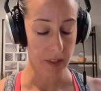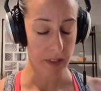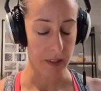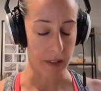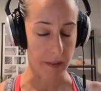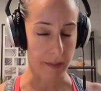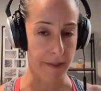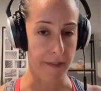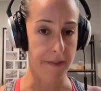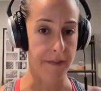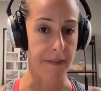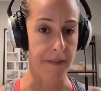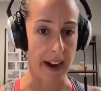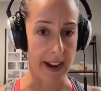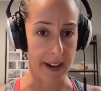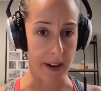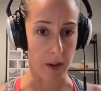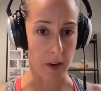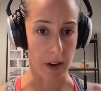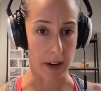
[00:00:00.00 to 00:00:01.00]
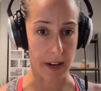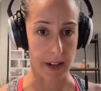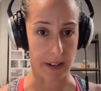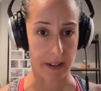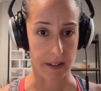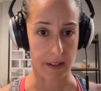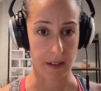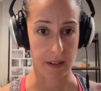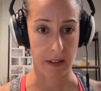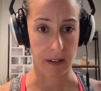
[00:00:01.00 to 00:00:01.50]

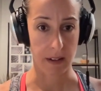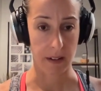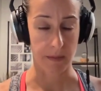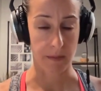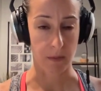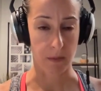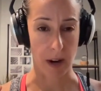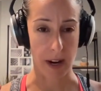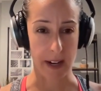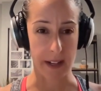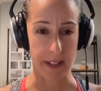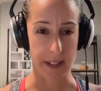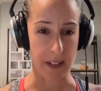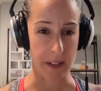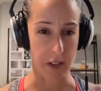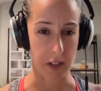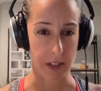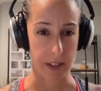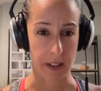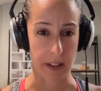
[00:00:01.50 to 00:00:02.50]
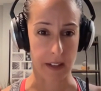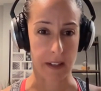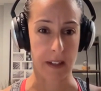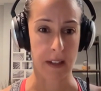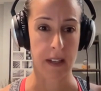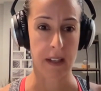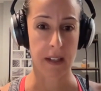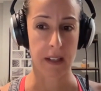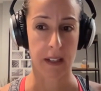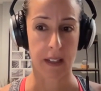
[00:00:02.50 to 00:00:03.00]
firing, right? It's
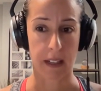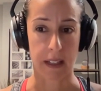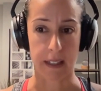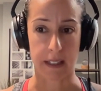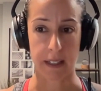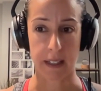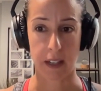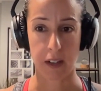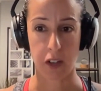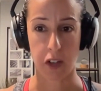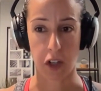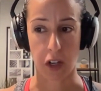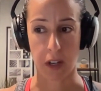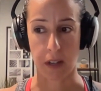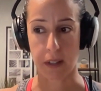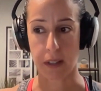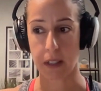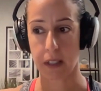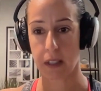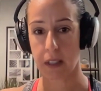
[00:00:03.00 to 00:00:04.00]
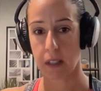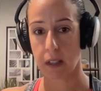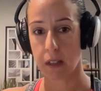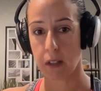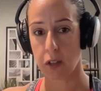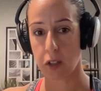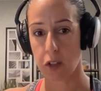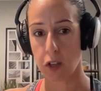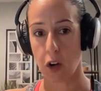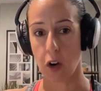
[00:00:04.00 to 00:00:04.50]
not just
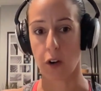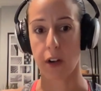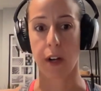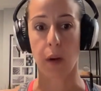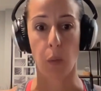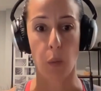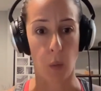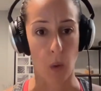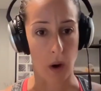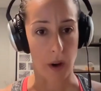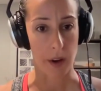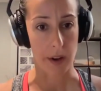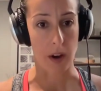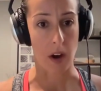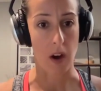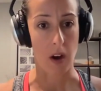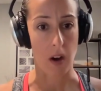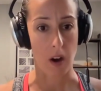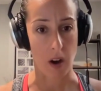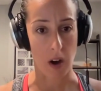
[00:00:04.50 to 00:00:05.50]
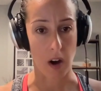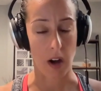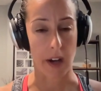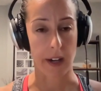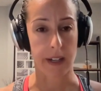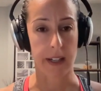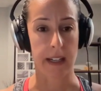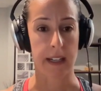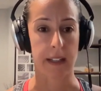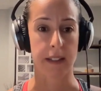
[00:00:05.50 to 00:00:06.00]
turning one
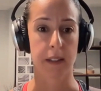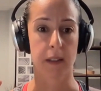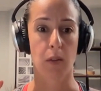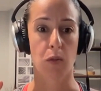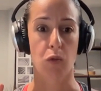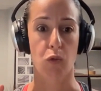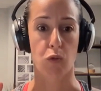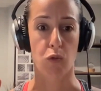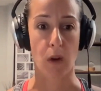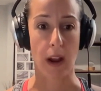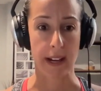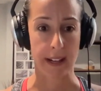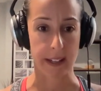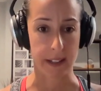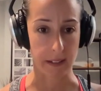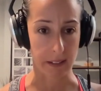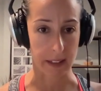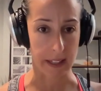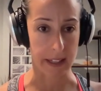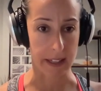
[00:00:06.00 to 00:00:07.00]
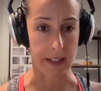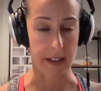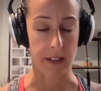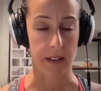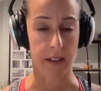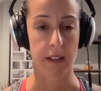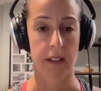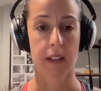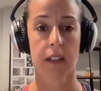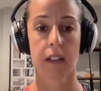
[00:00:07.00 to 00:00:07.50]
on, it's
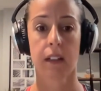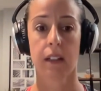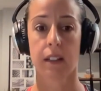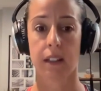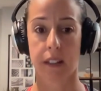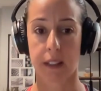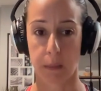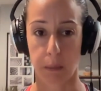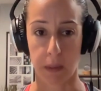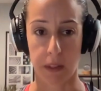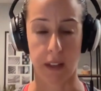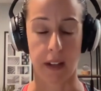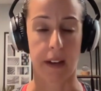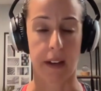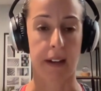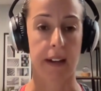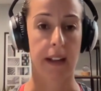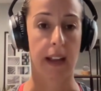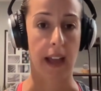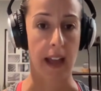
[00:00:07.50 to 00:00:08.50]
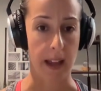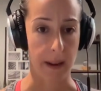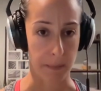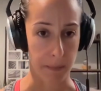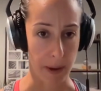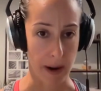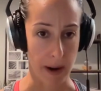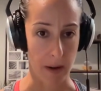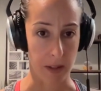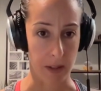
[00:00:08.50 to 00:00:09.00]
regulating sympathetic and
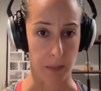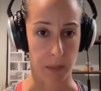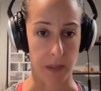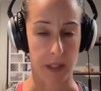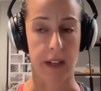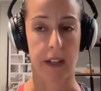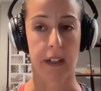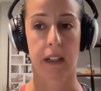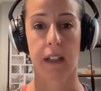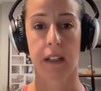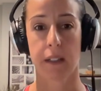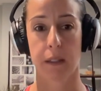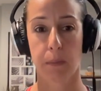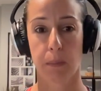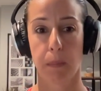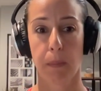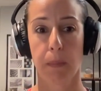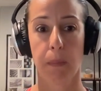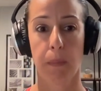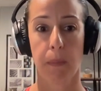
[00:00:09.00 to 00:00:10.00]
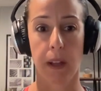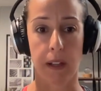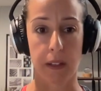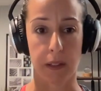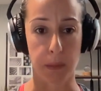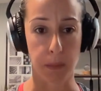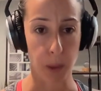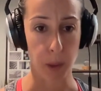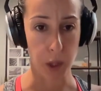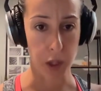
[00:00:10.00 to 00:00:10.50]
parasympathetic. It's
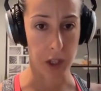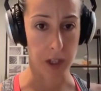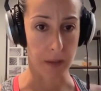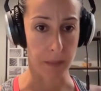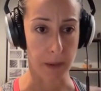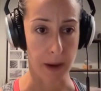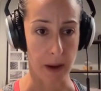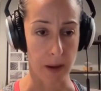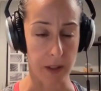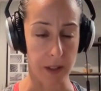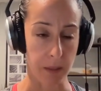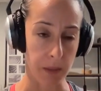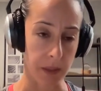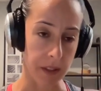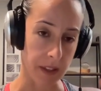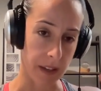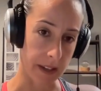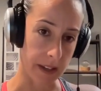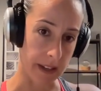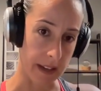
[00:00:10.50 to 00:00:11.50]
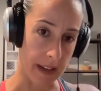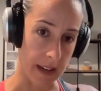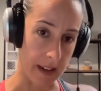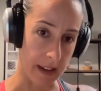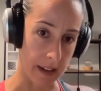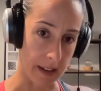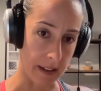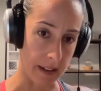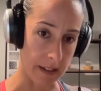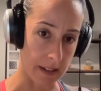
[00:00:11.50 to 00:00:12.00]
pushing parasympathetic
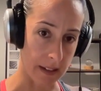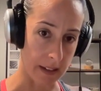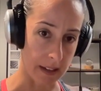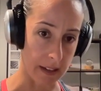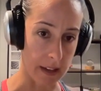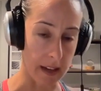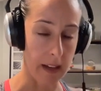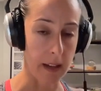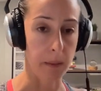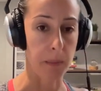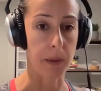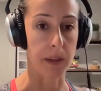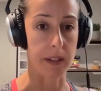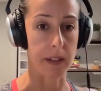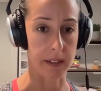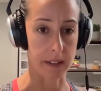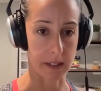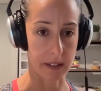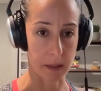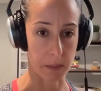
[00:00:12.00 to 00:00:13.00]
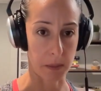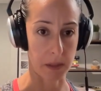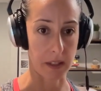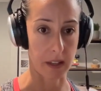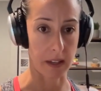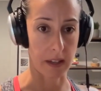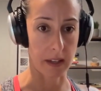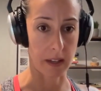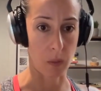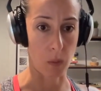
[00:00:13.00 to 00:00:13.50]
and inhibiting
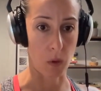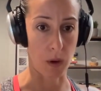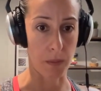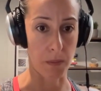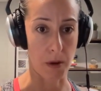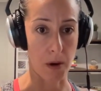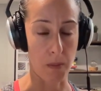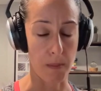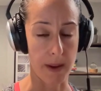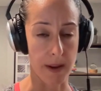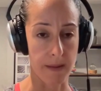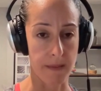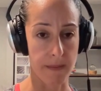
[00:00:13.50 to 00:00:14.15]
sympathetic in one moment.